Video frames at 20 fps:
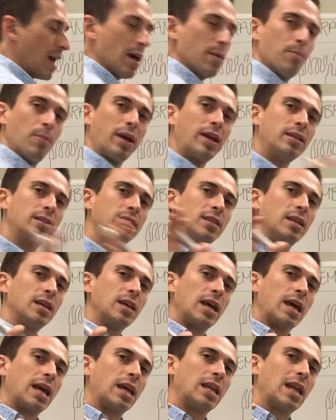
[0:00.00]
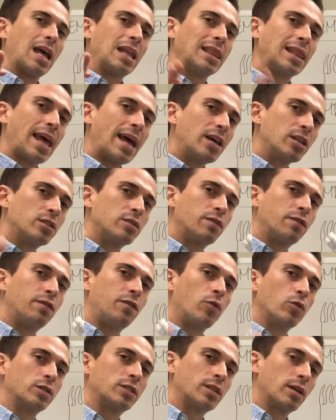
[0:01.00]
it means it allows
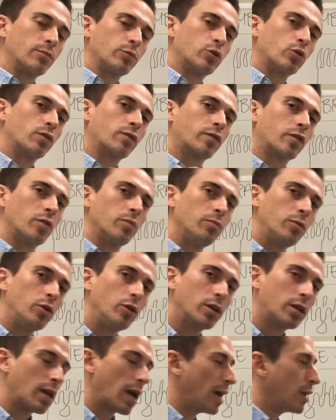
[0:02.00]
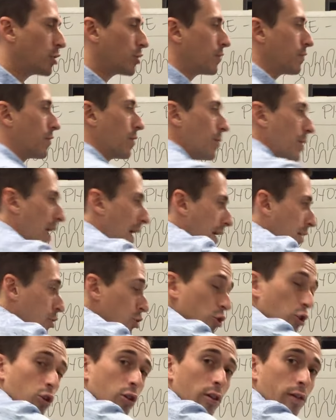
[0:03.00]
for some sort of communication from the
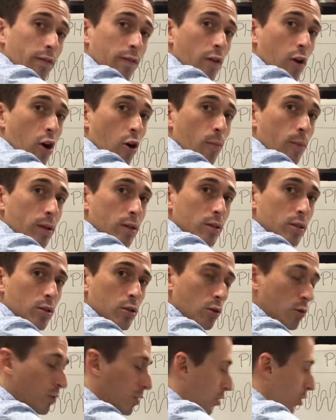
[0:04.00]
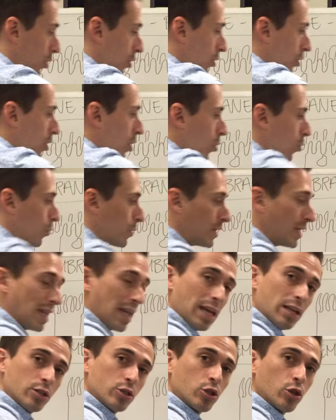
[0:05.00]
external environment to occur with the
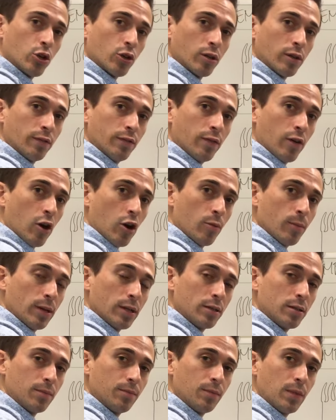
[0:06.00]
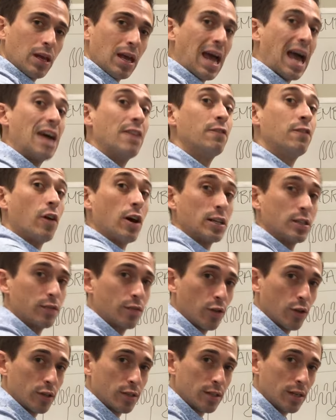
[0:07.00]
internal environment and vice
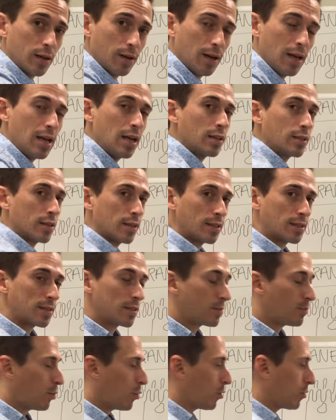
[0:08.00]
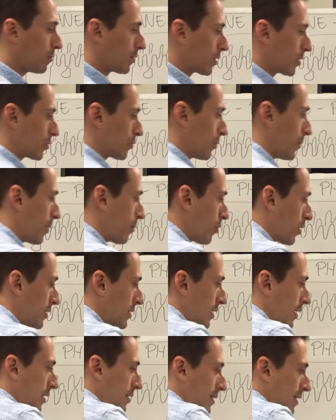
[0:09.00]
versa. So this is important because remember I
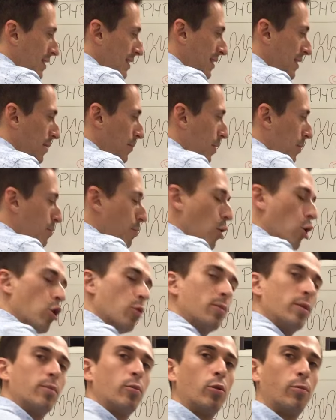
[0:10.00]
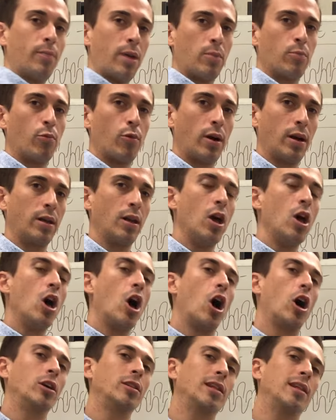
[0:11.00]
said it's a semi-permeable membrane.
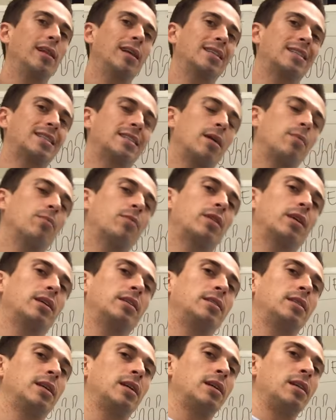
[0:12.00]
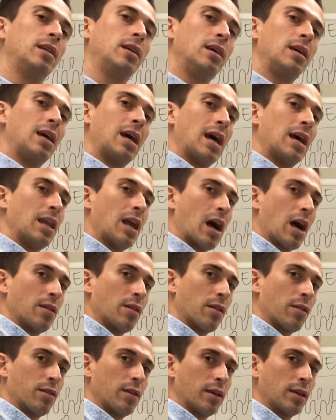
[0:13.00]
Only let some things in and
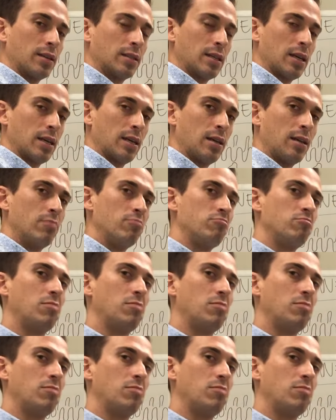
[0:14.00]
other things in